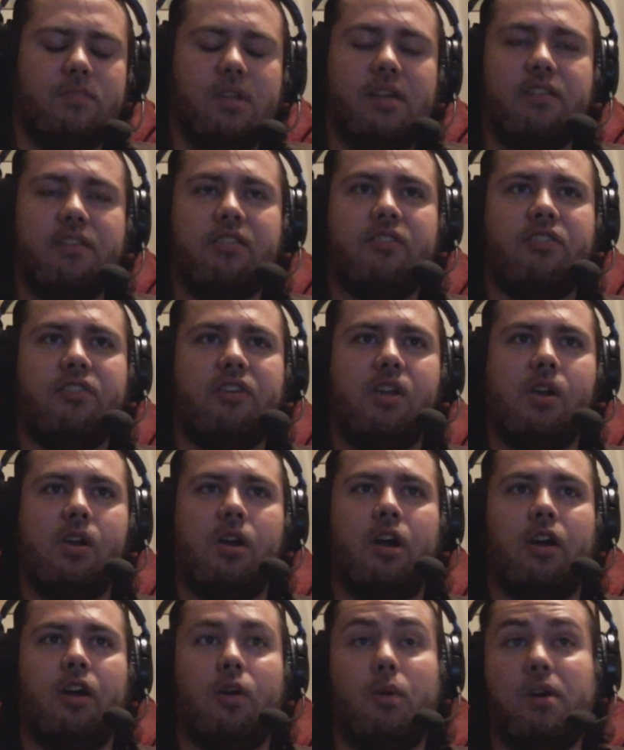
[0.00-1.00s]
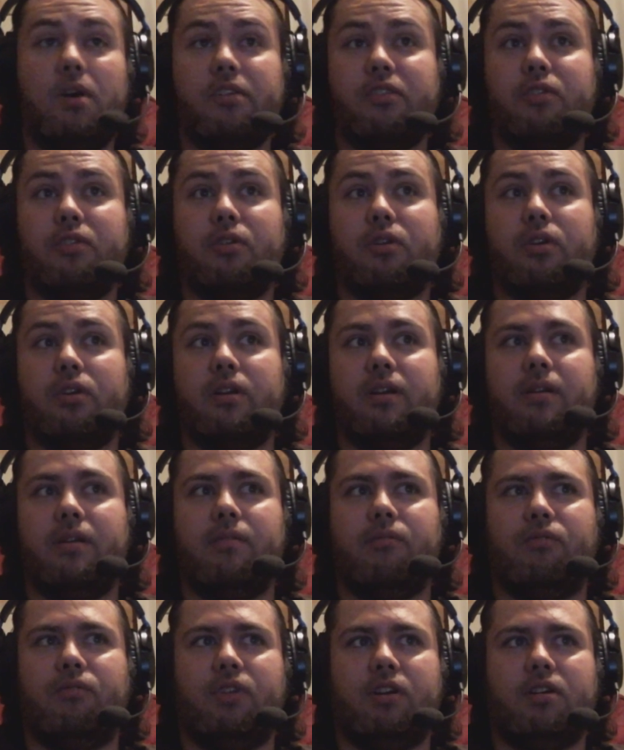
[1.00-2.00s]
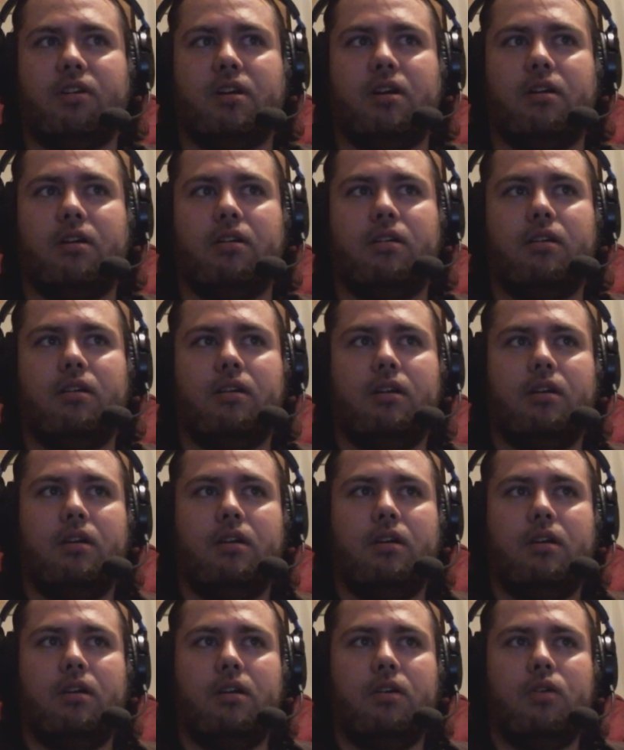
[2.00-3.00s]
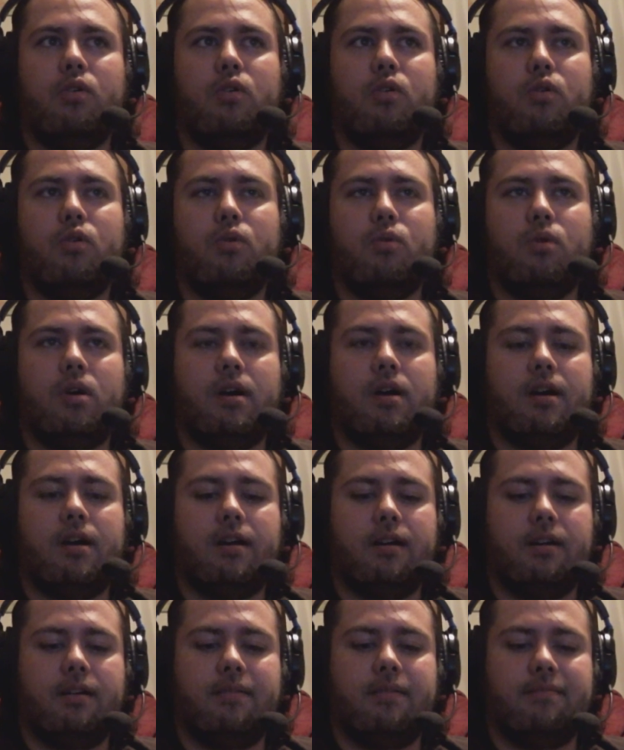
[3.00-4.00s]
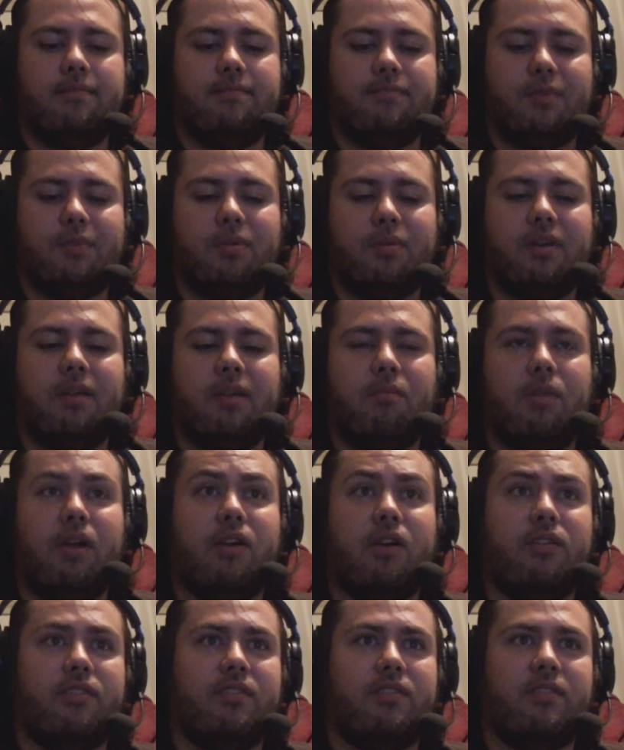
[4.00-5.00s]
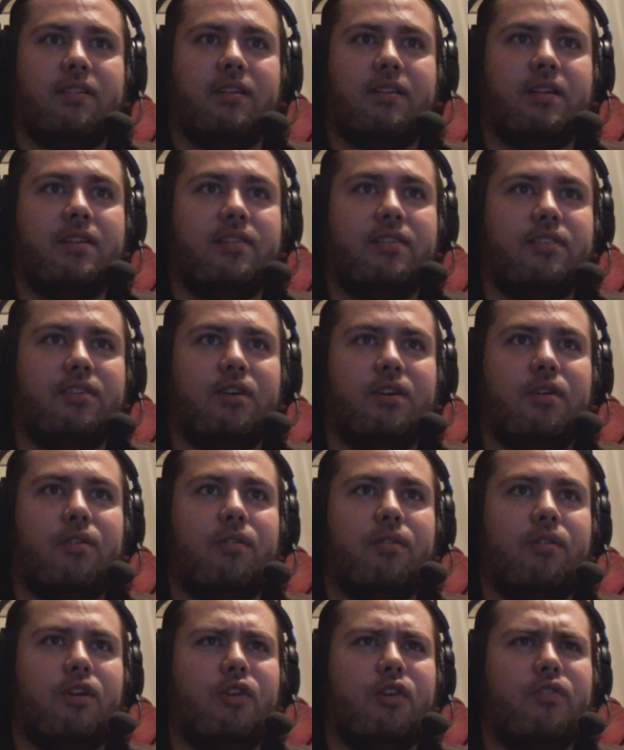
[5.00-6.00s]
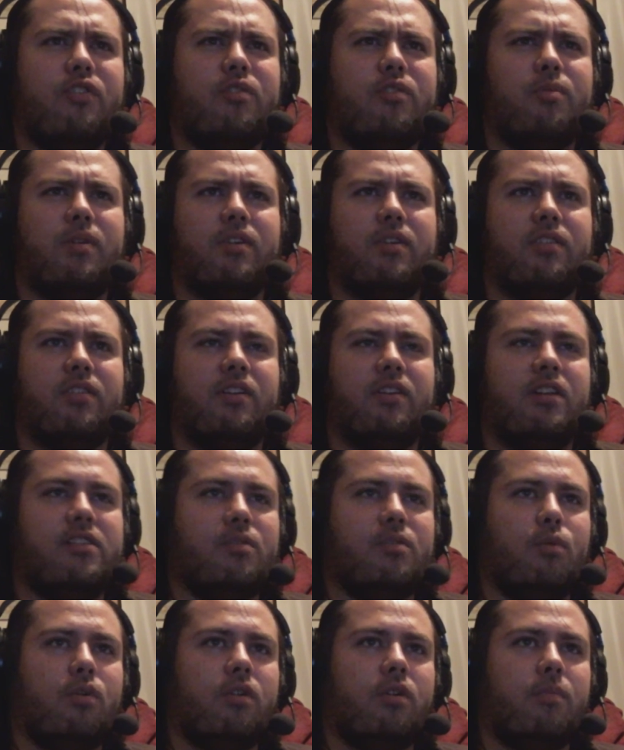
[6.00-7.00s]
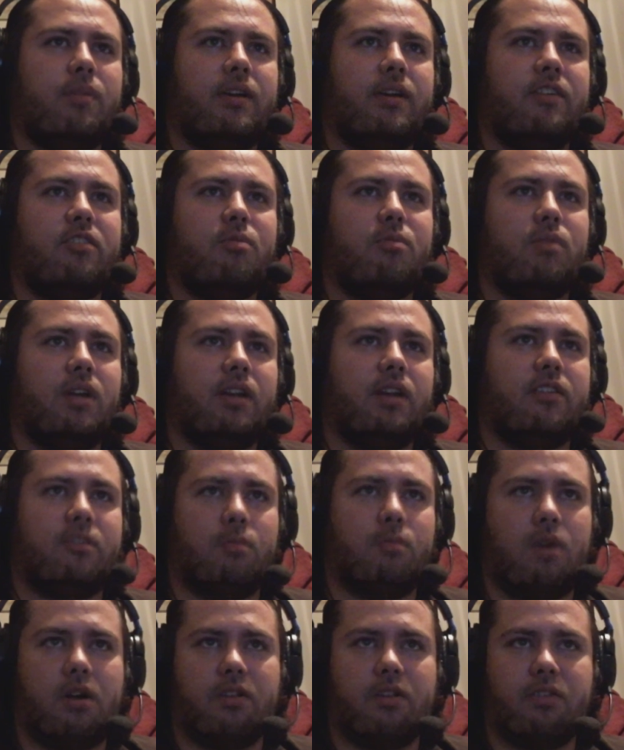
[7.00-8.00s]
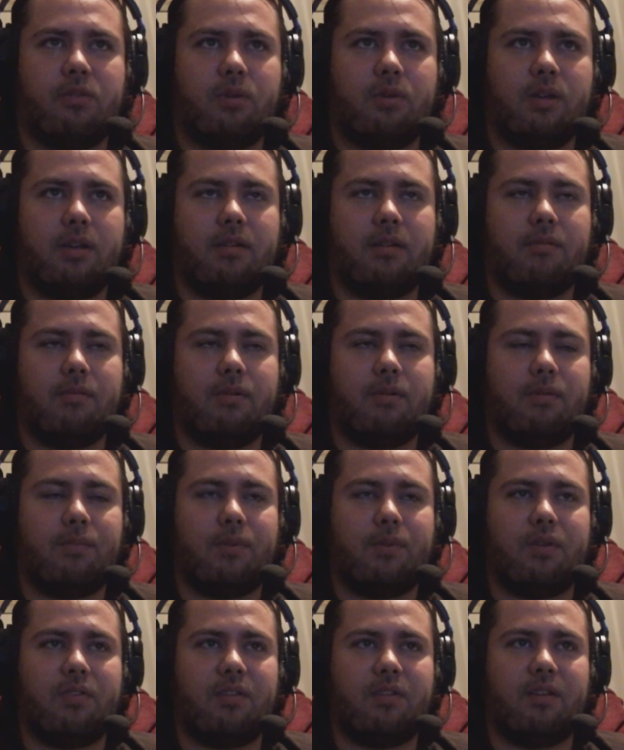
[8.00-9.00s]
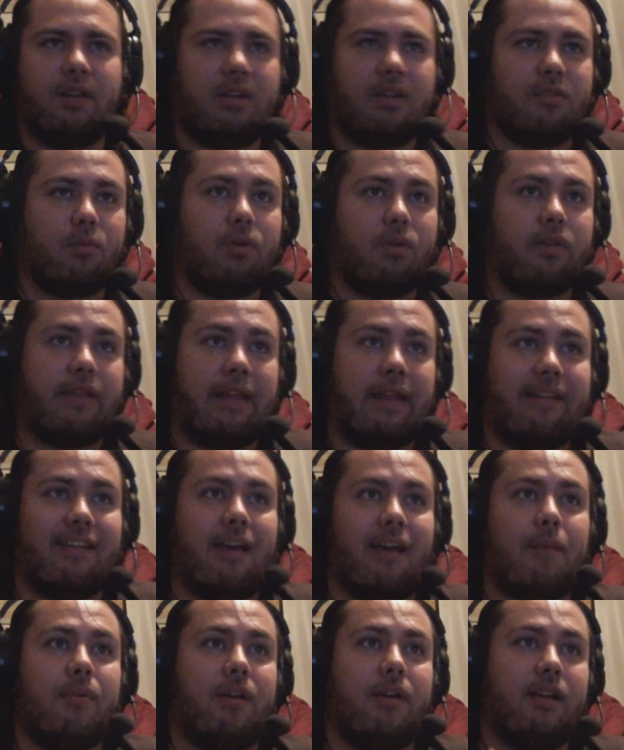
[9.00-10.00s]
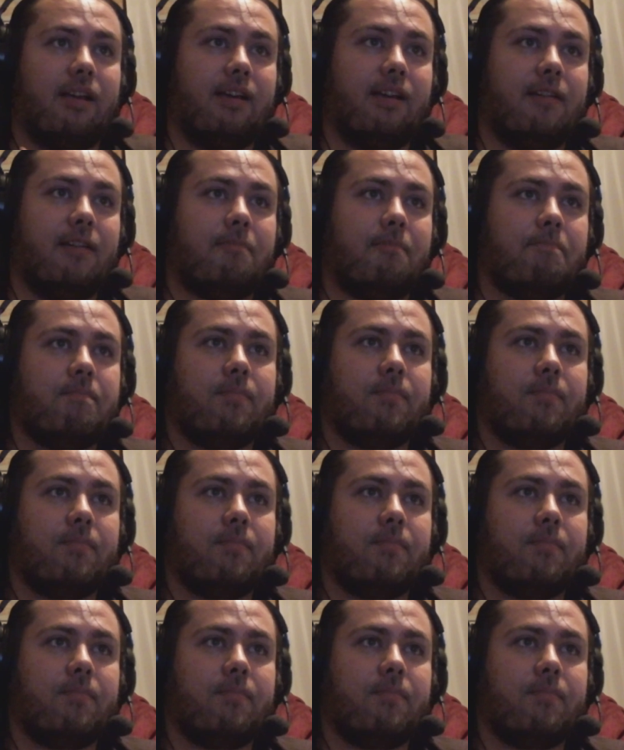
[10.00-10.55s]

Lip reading: since Gawasu couldn't figure out who to pick because he's so nervous because he doesn't want to pick someone like Zamasu because he doesn't want that to happen again.